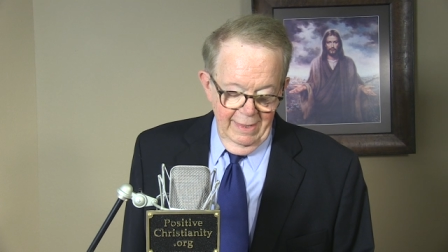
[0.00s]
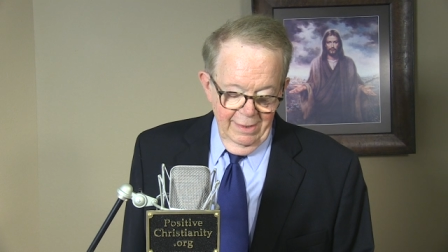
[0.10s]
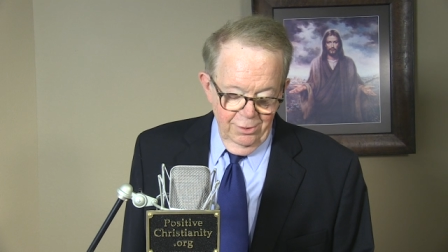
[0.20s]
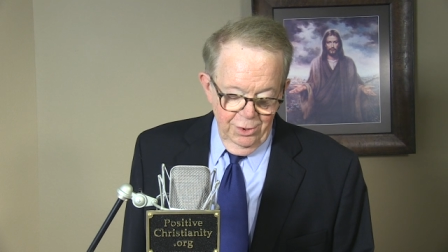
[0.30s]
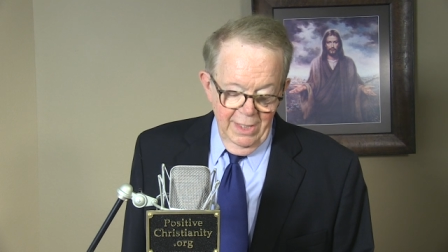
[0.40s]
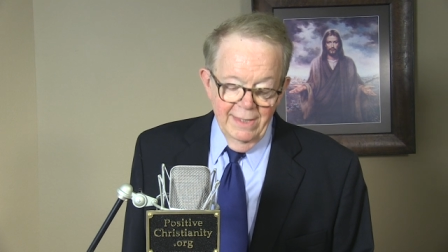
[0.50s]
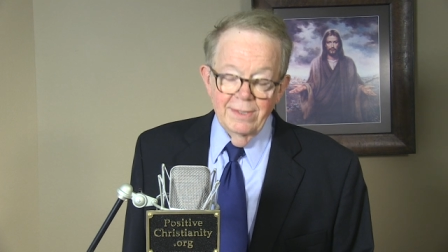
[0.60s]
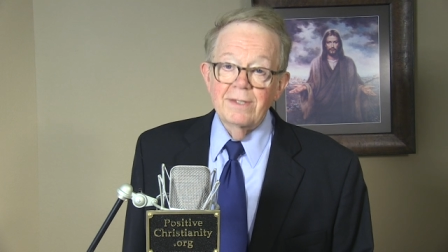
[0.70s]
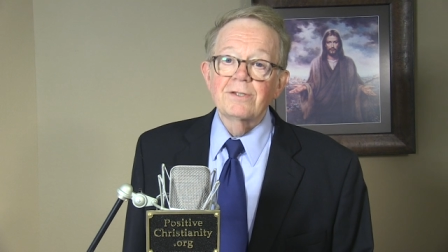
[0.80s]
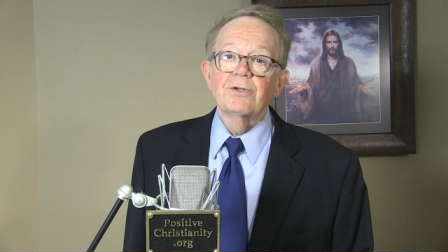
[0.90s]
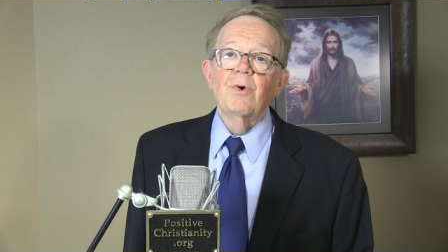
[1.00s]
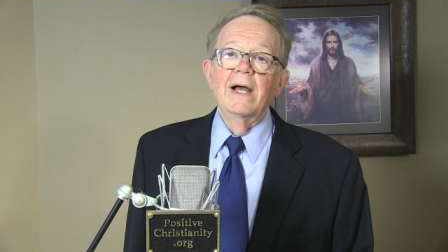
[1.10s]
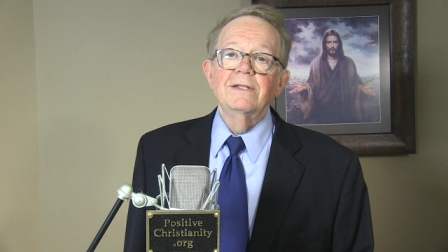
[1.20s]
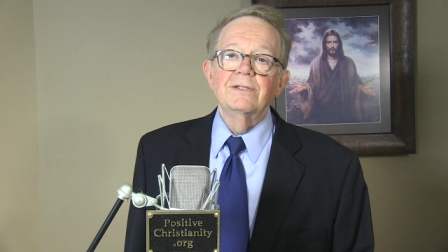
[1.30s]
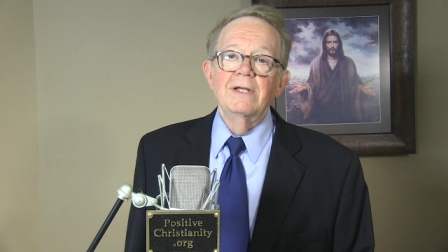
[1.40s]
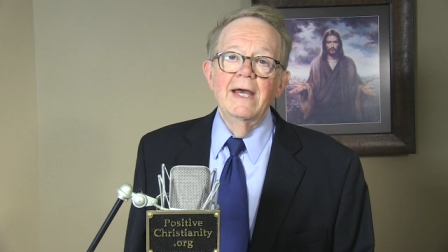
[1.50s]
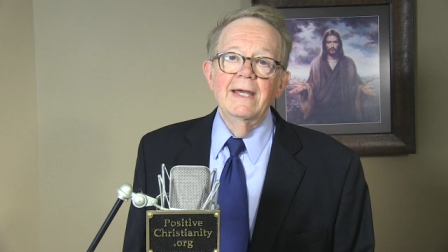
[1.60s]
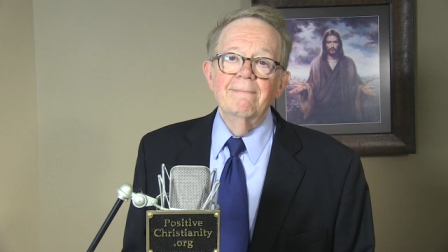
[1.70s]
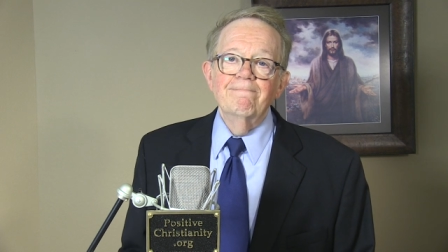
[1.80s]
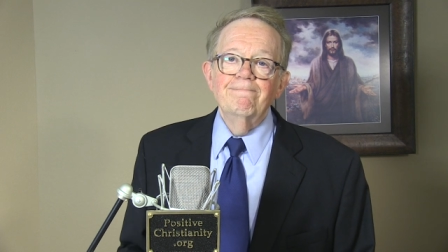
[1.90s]
In Jesus Christ's
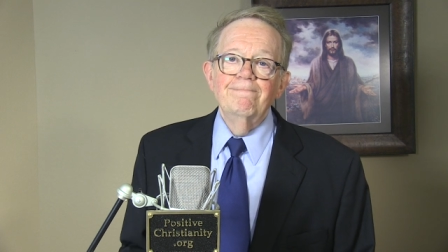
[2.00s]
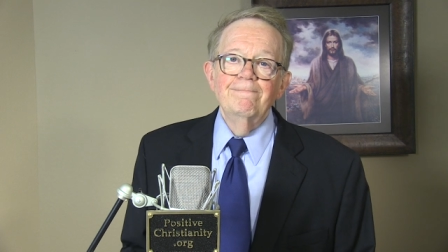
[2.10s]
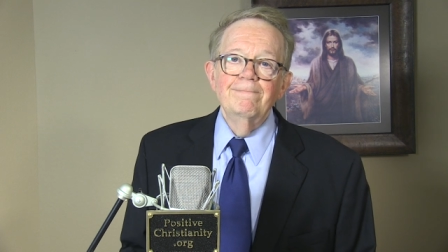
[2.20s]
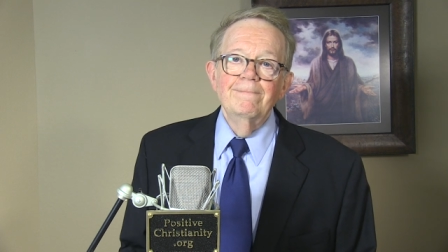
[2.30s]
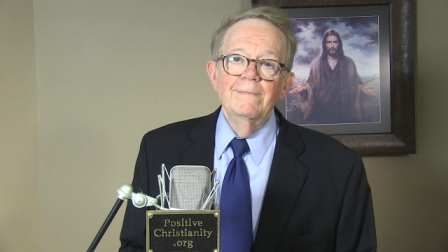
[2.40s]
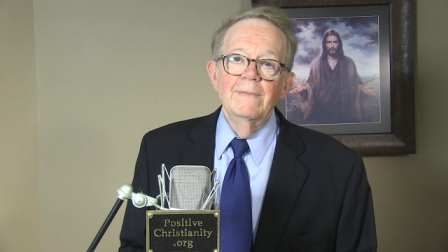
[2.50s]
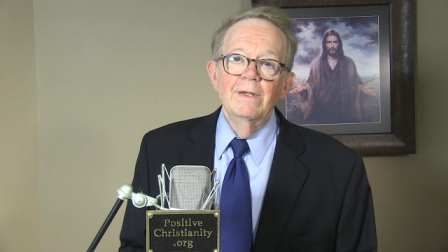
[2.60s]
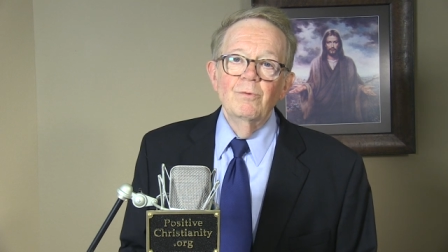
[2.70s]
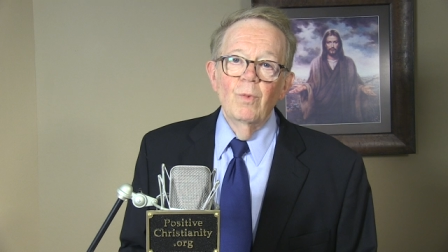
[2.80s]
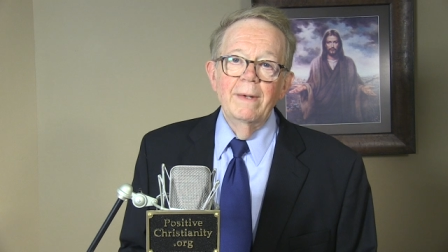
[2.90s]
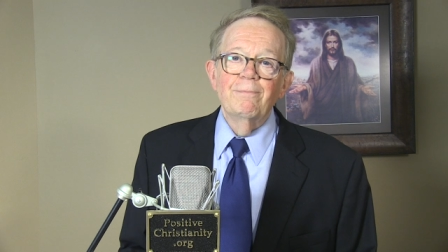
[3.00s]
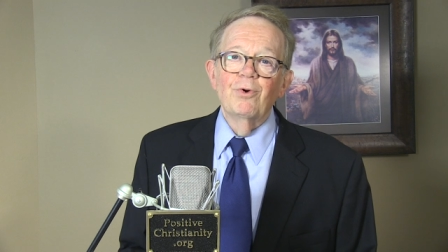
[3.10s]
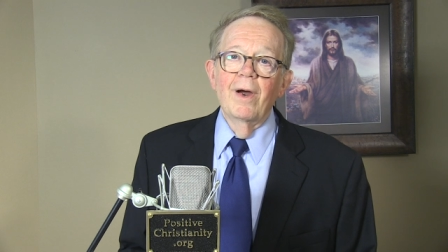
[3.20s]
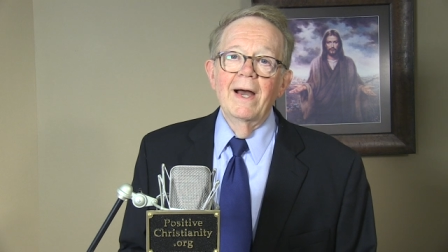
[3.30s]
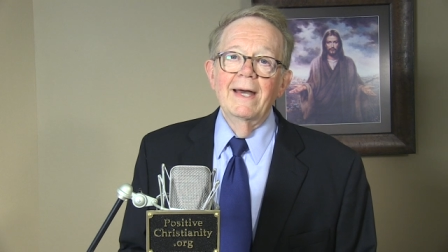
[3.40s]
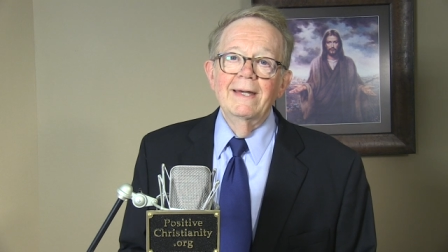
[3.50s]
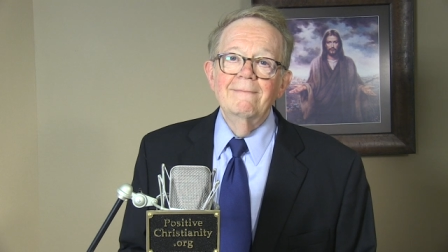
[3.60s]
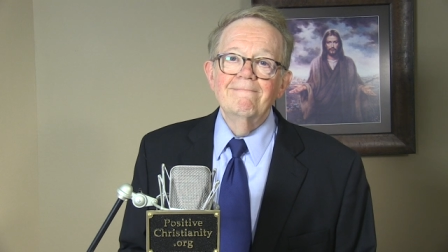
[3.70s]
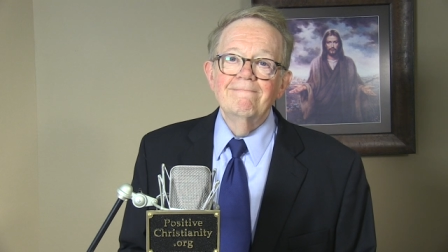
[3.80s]
name, we pray.